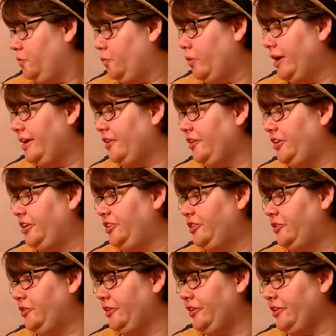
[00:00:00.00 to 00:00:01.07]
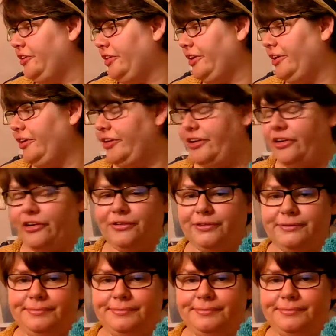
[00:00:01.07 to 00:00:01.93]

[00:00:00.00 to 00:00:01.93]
What are you doing, girly girl?